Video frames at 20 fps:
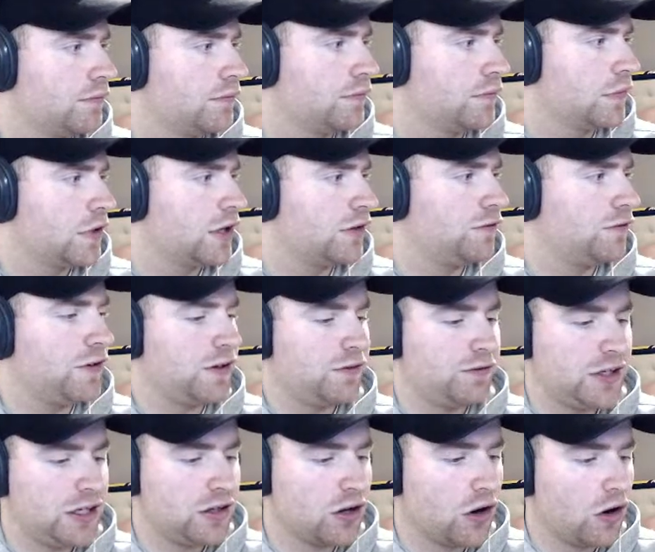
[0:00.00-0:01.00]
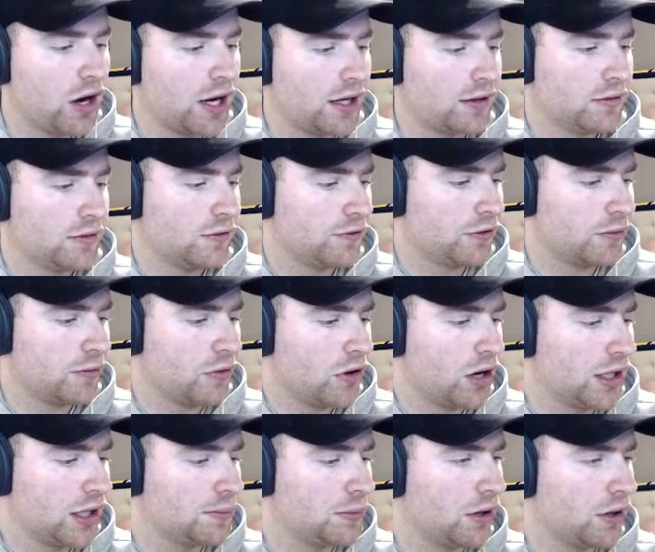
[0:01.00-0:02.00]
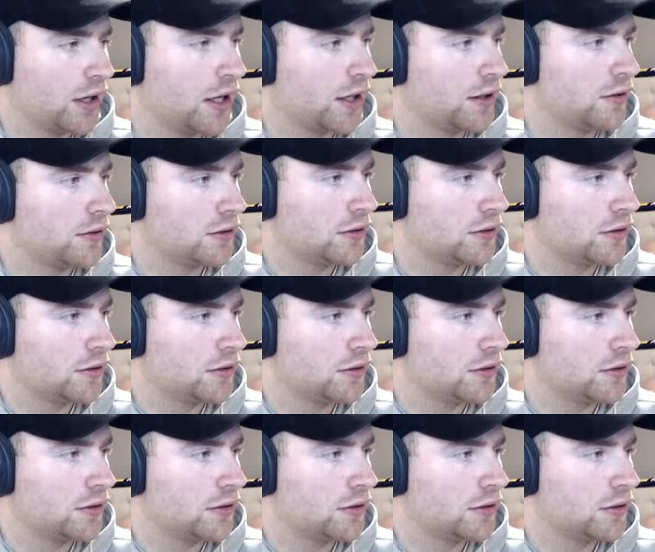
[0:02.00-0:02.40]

A 59 from Riley Bonner.